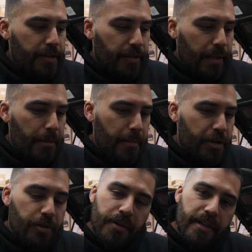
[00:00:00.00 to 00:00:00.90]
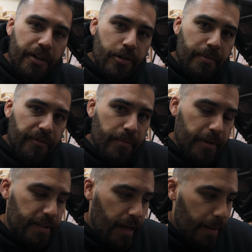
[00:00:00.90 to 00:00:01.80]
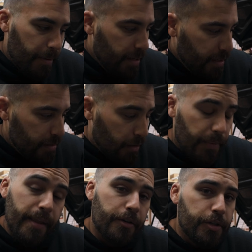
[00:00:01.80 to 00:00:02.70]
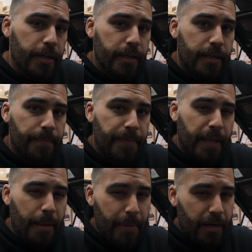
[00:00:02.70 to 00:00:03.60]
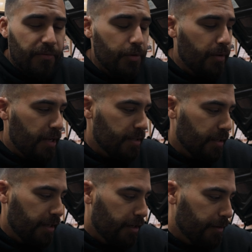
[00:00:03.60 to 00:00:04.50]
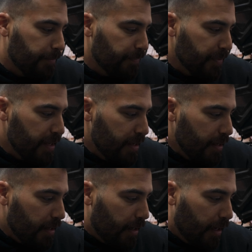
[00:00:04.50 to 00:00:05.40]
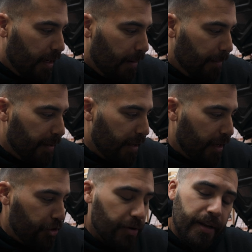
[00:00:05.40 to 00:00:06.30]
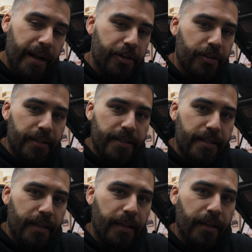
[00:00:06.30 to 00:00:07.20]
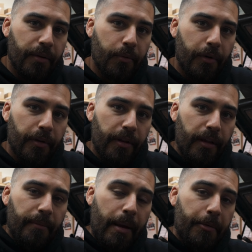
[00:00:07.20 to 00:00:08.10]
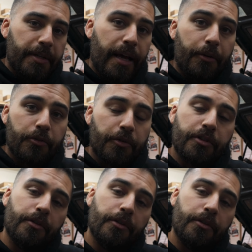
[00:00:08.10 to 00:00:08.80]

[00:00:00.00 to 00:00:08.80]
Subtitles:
So let me make sure it's not dripping from the top. So I ran the truck, came back a few days later, and you can actually see where the paper towels